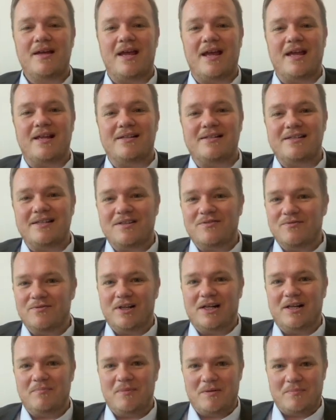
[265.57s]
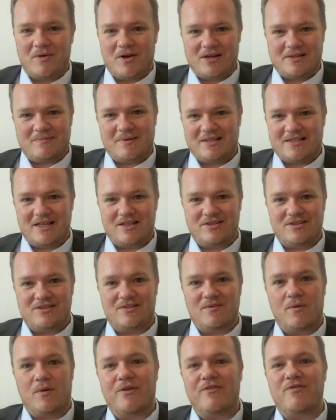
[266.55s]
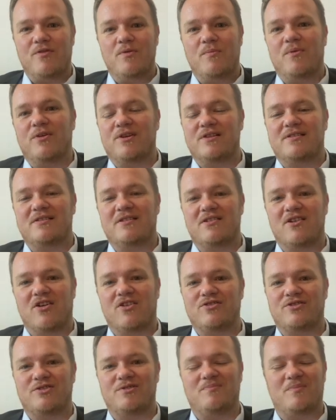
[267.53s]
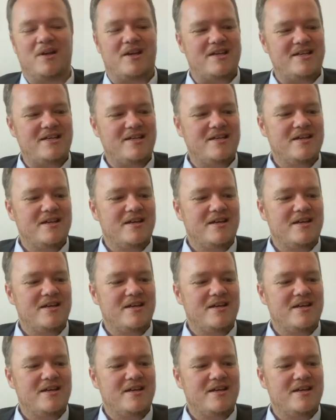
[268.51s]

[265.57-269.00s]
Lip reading: it didn't really meet my expectations of what a full-bodied cigar should be,